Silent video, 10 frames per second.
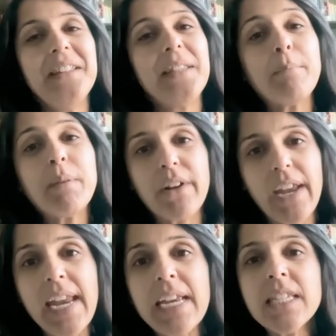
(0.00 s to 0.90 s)
Number
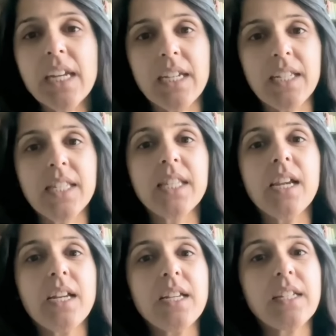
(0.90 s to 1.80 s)
eight
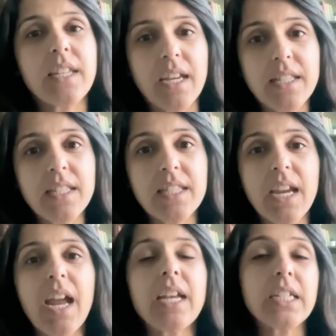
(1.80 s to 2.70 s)
is test
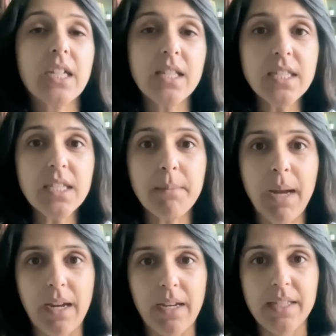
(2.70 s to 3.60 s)
and
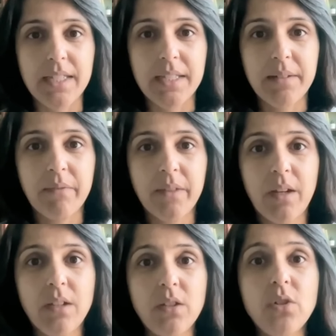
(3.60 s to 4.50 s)
customize.
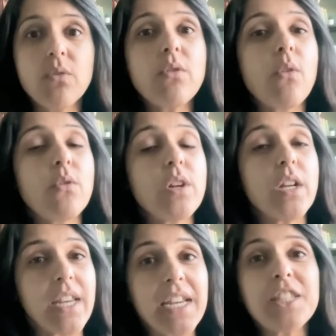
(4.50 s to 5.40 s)
You don't
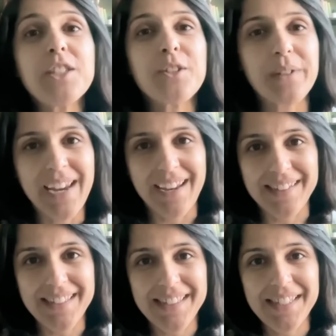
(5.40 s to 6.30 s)
need to
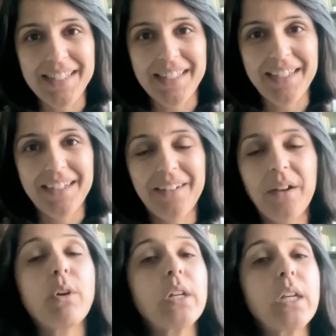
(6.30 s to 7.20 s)
guess.
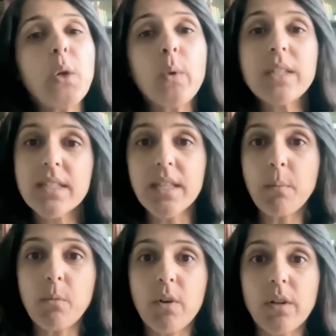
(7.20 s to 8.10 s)
Working with
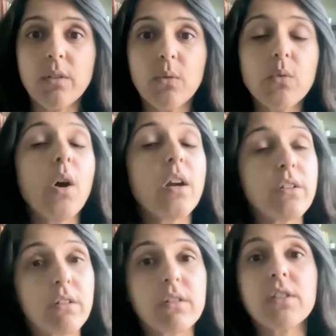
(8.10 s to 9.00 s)
someone who
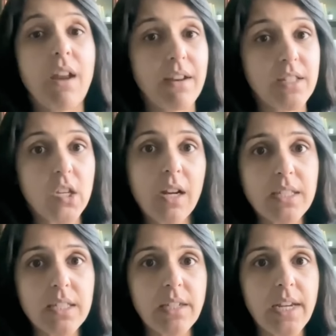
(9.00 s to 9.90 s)
understands
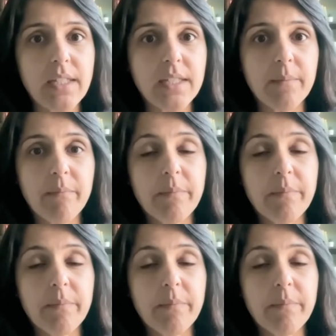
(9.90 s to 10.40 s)
oxalates,